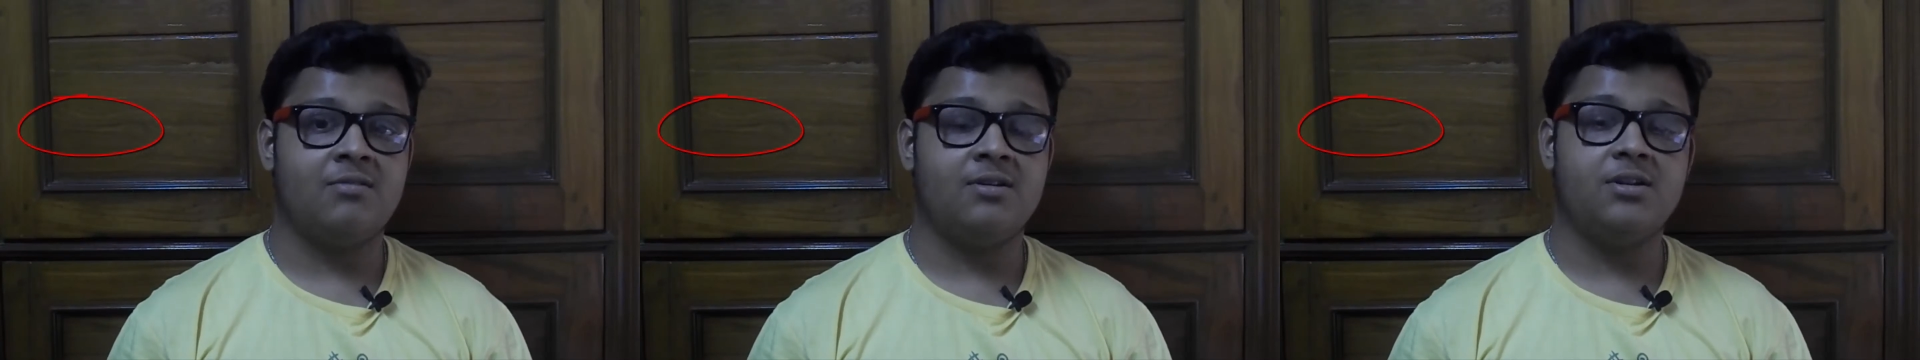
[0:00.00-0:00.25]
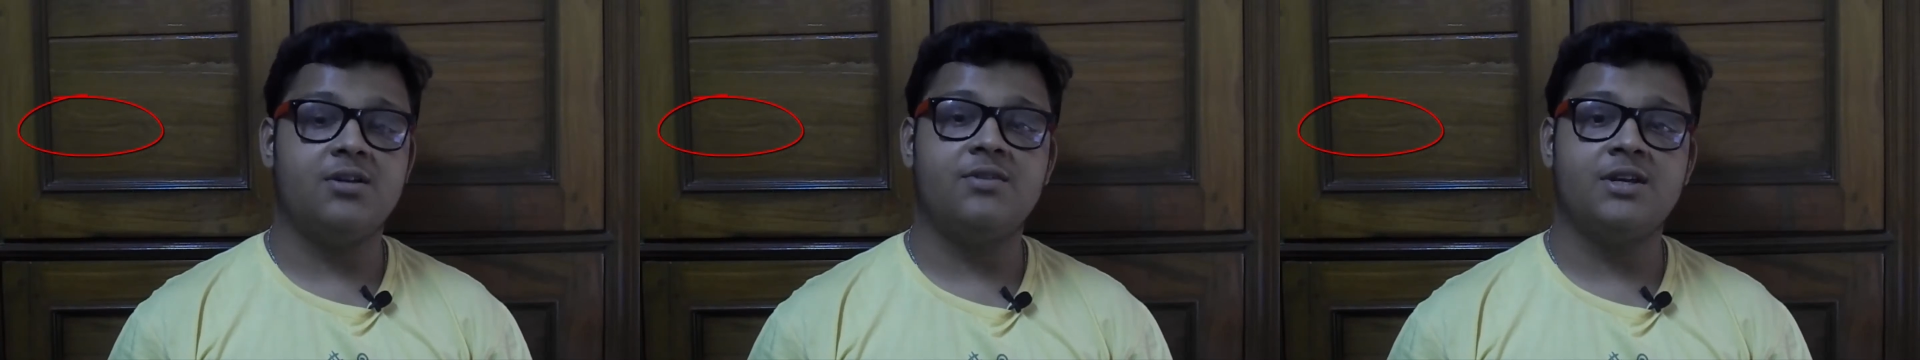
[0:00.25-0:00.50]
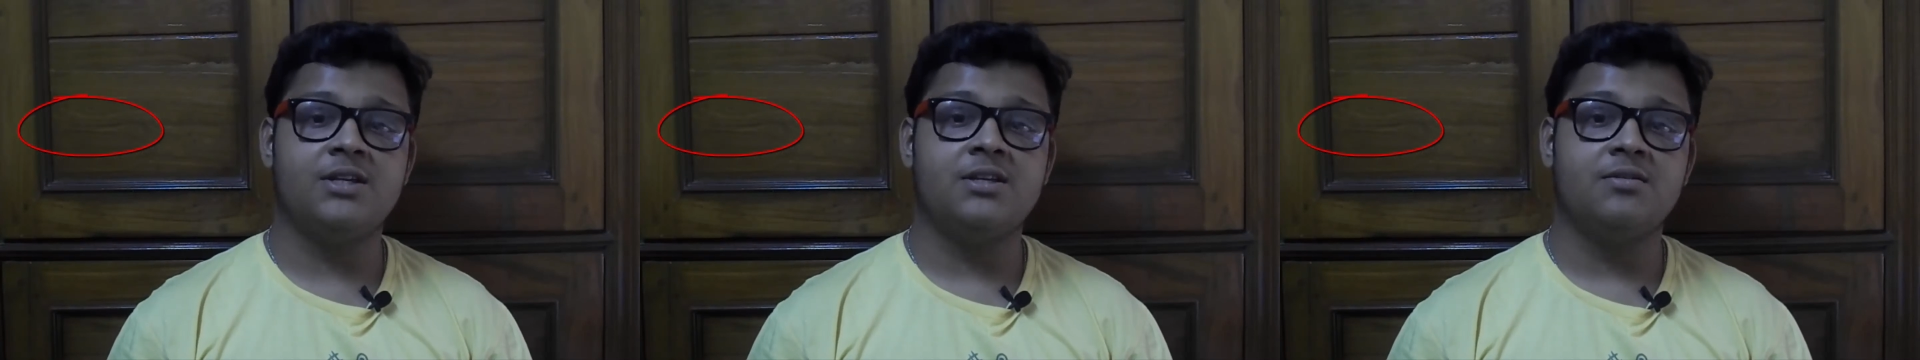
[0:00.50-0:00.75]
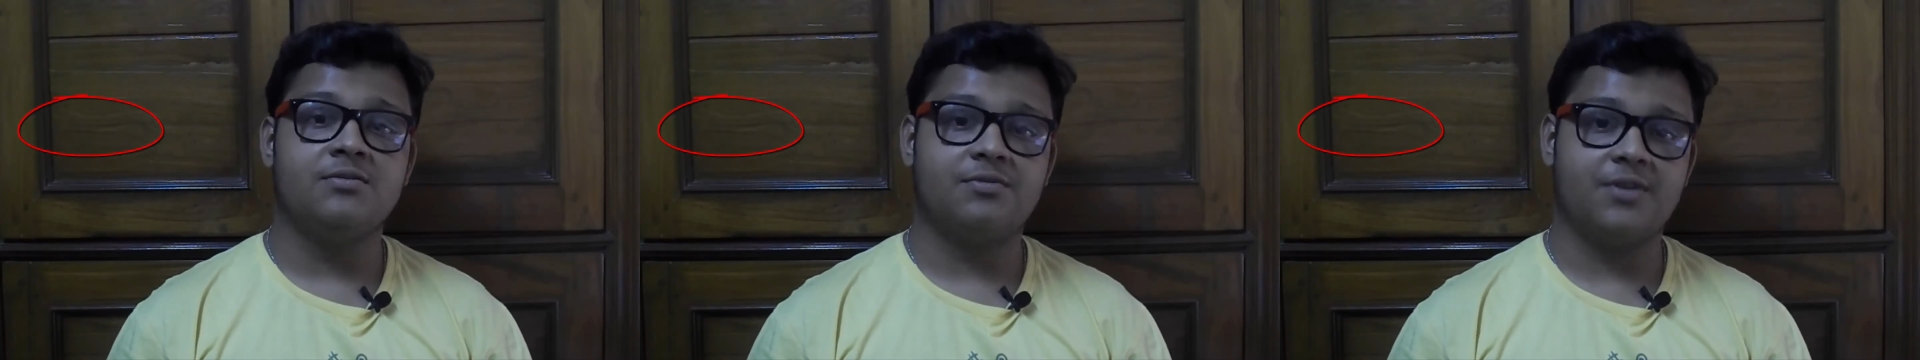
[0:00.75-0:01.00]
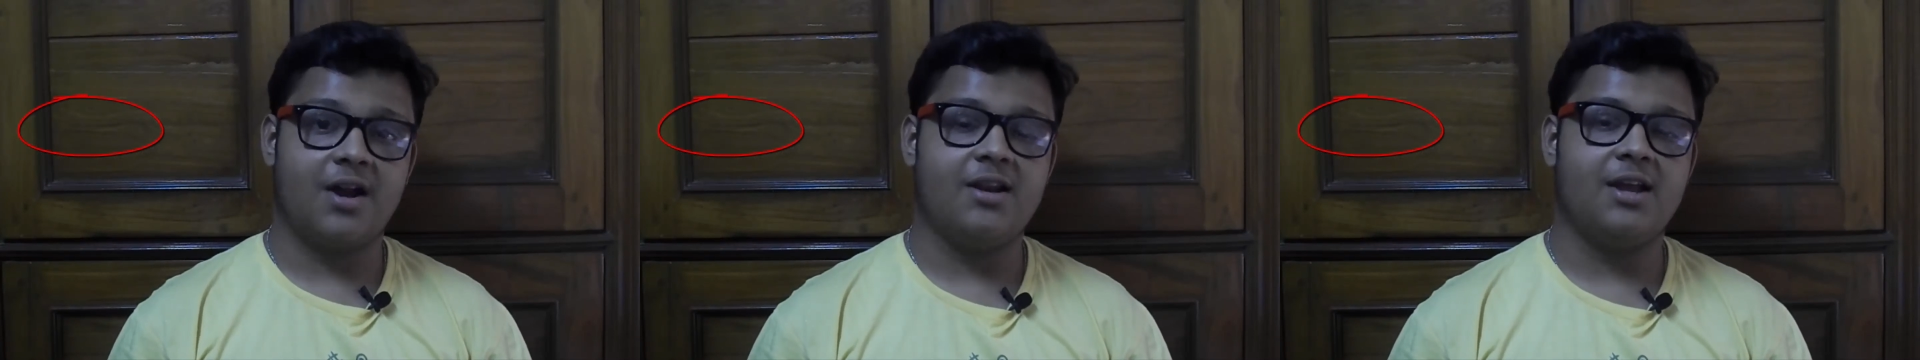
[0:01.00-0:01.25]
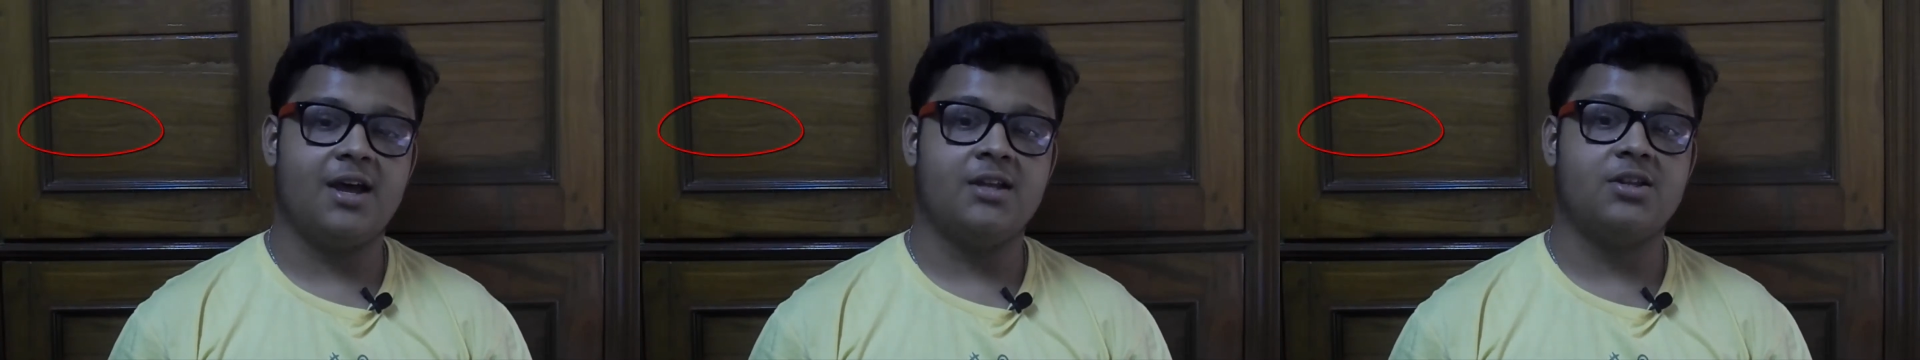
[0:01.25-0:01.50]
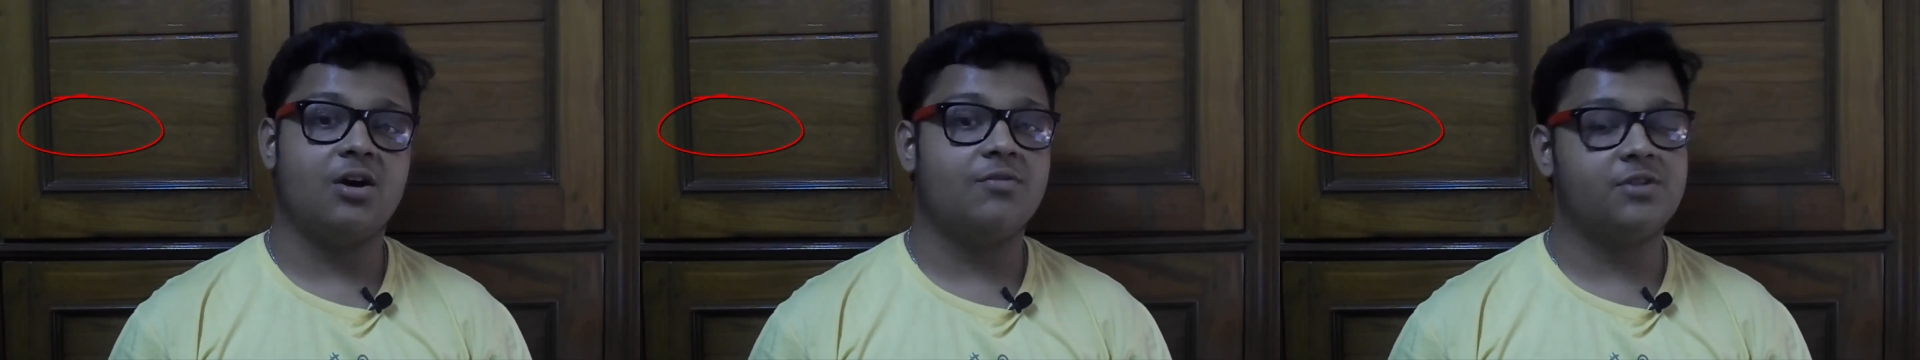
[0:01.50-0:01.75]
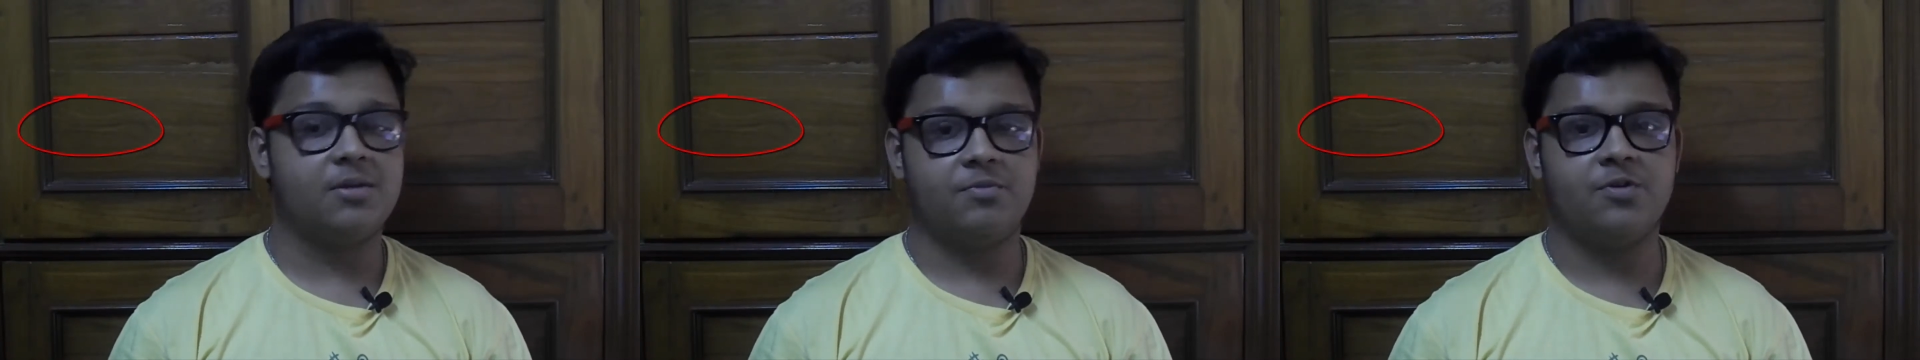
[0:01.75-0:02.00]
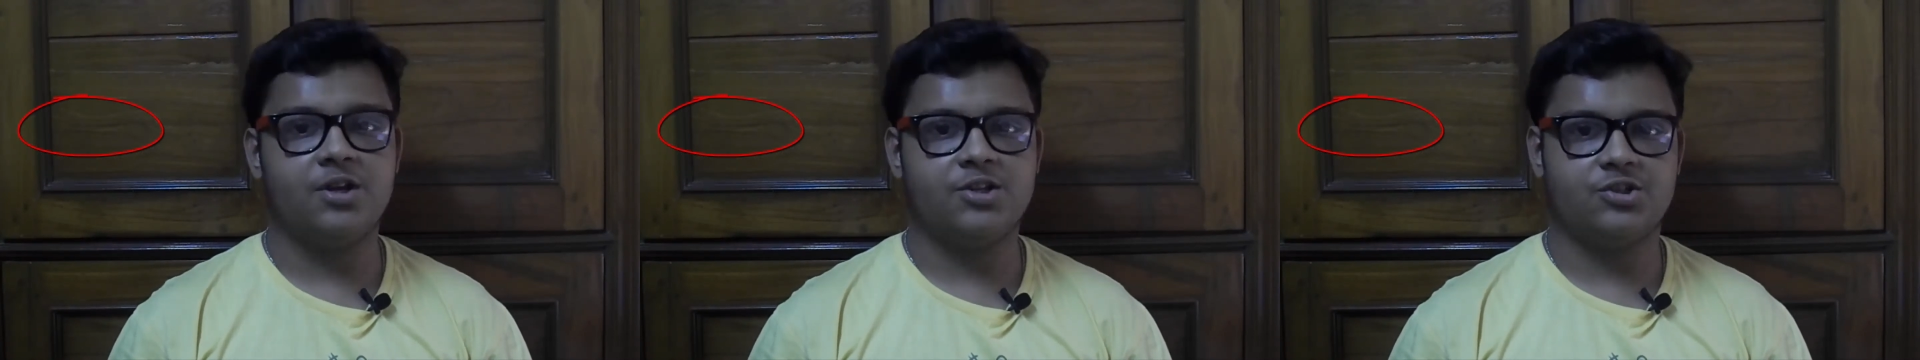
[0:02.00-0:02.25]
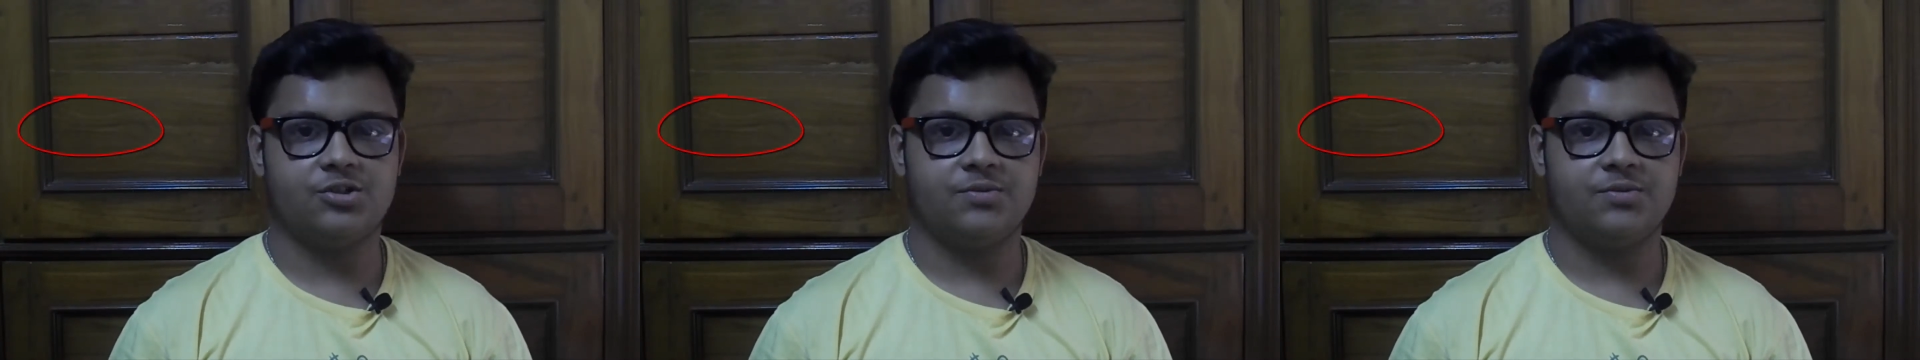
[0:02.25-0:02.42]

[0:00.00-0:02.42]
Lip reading: degrees Fahrenheit of temperature.